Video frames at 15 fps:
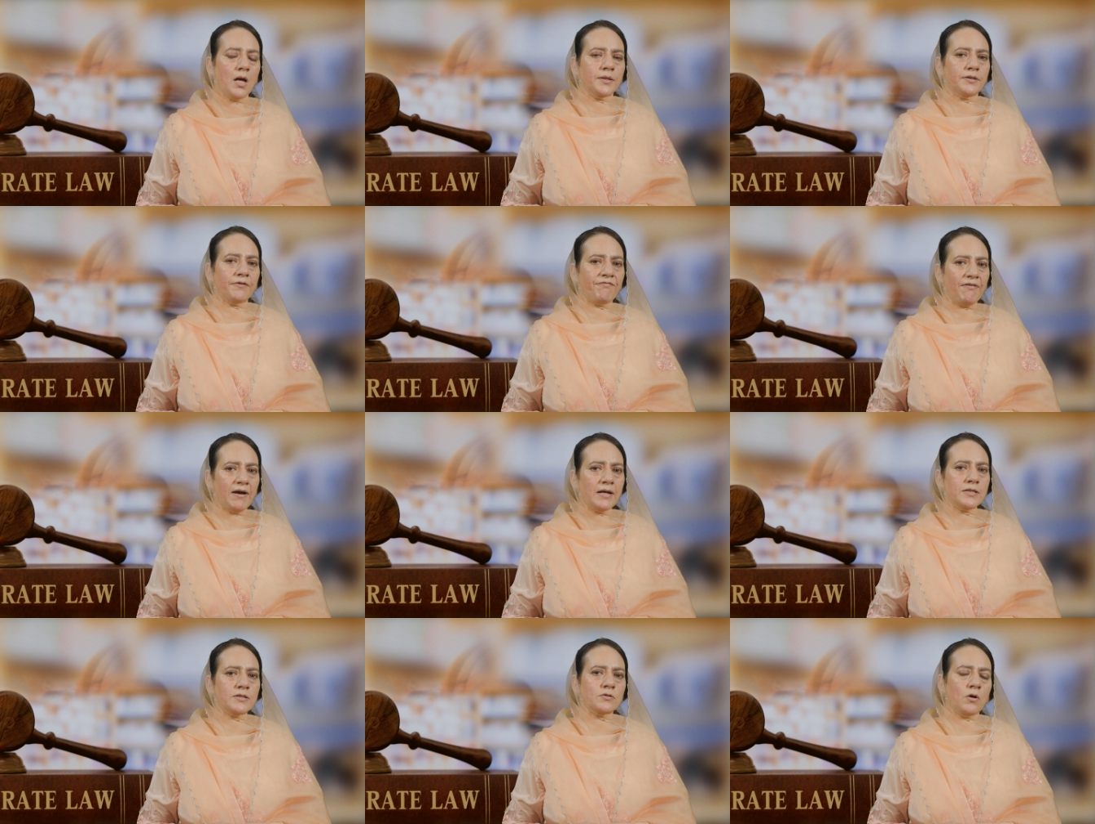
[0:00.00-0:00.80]
The
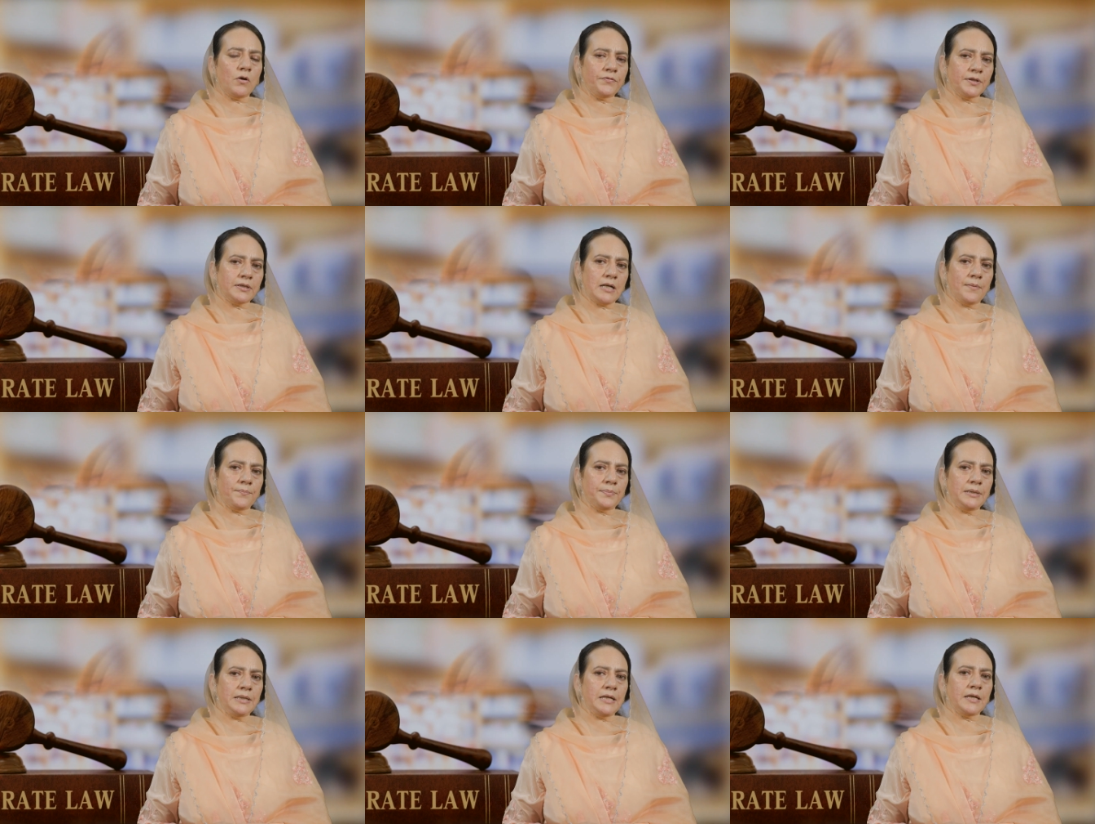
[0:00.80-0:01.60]
funds of the
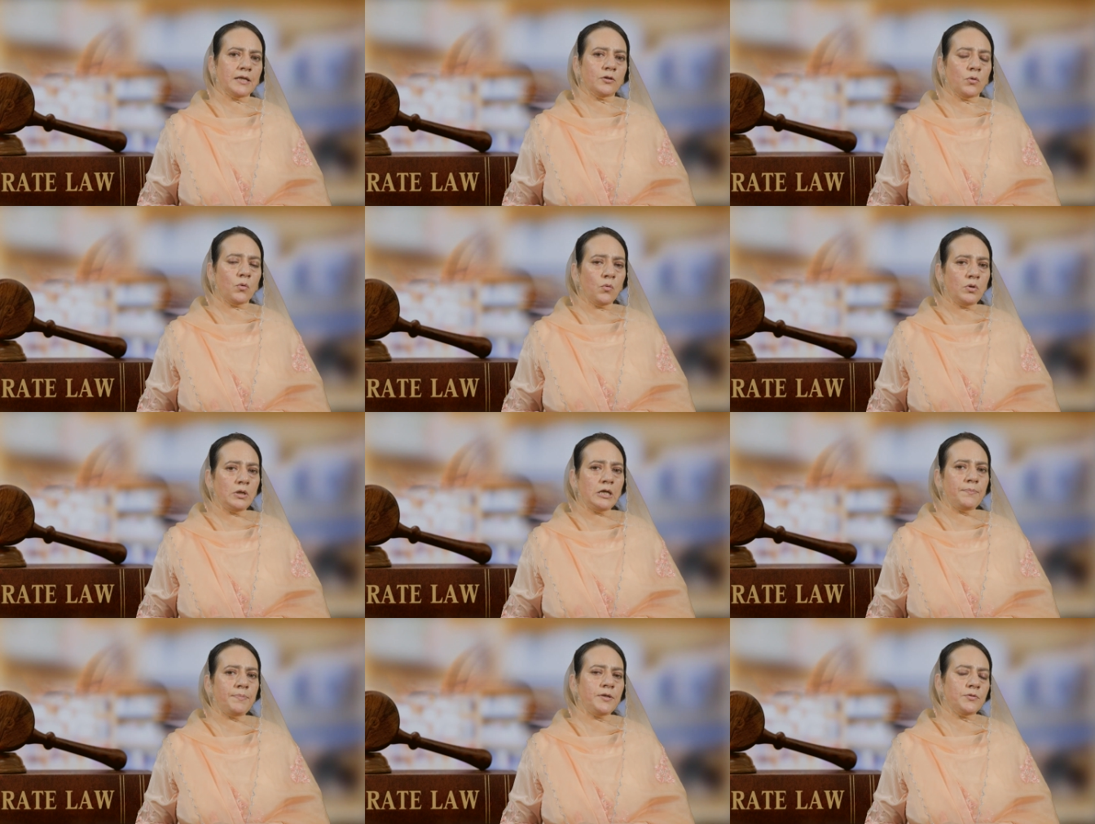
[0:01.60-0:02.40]
company can only
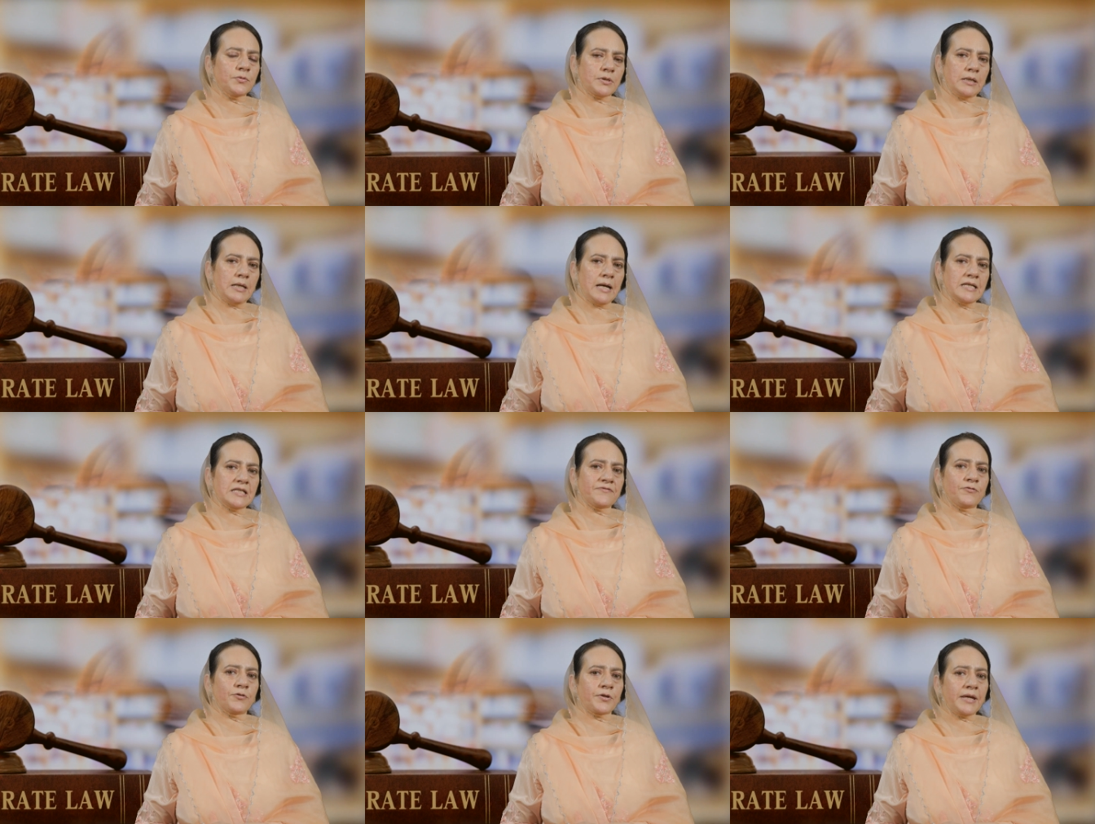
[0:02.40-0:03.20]
be utilized
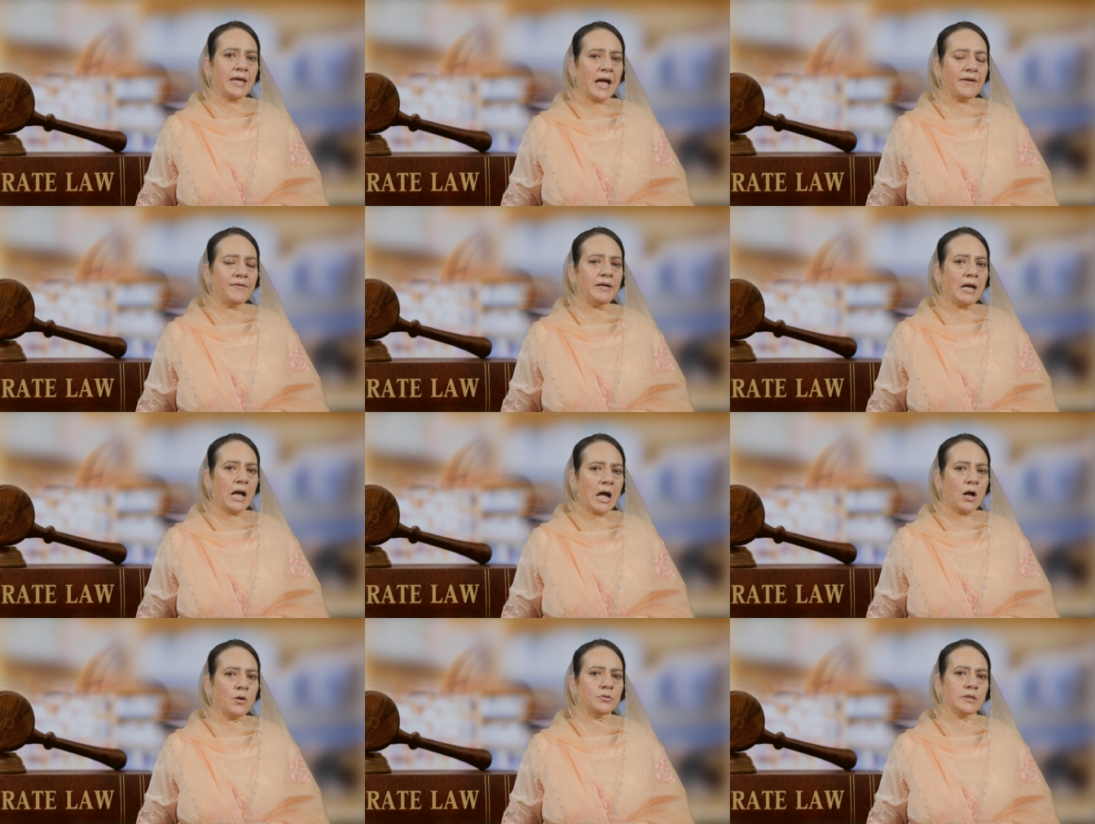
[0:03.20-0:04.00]
for carrying
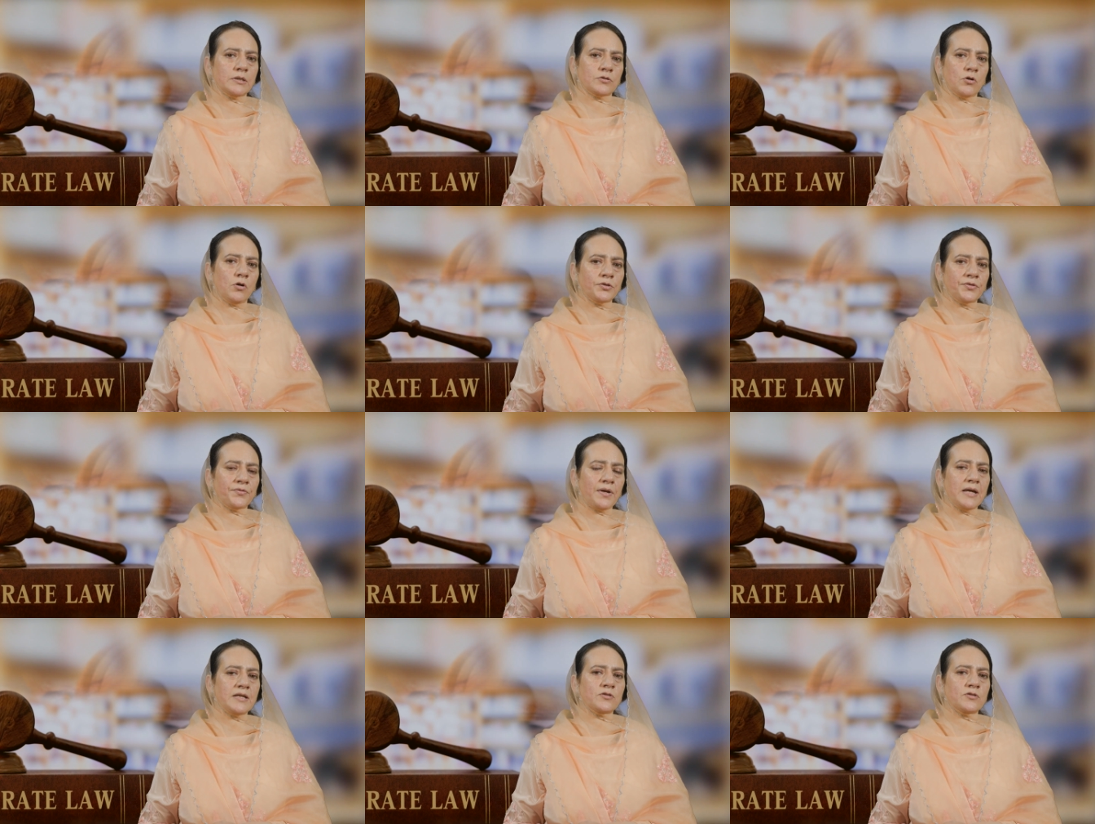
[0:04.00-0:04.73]
out its authorized